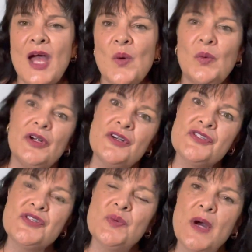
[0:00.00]

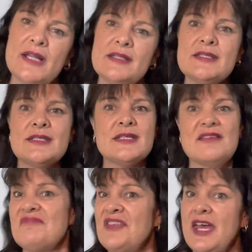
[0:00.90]
Whereas the ones
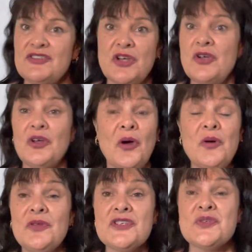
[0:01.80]
that don't
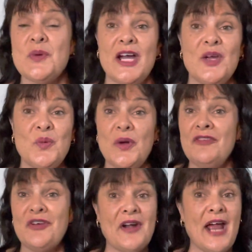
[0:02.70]
go this way,
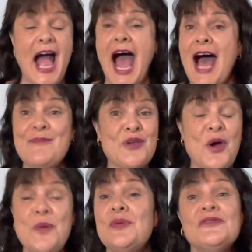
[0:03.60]
we've got our arms
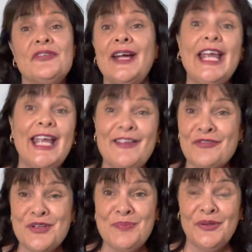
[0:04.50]
open for
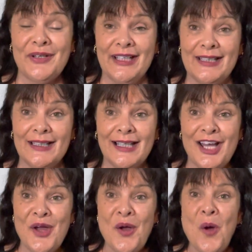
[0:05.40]
everybody.
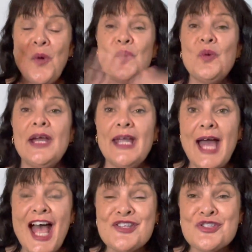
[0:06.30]
We
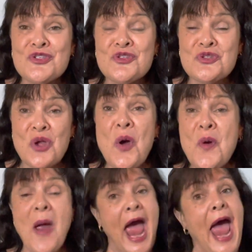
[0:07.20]
are
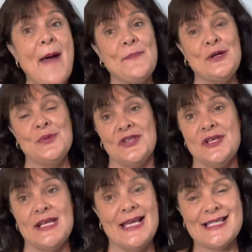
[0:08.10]
so happy
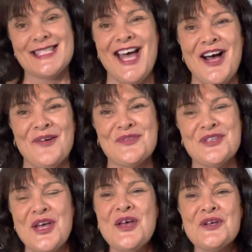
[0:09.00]
within ourselves
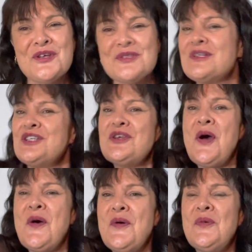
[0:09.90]
because we
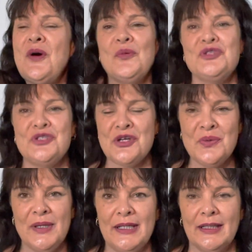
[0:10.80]
know what we're
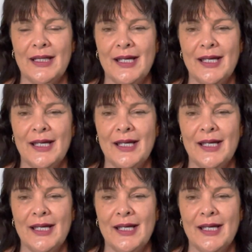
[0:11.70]
doing.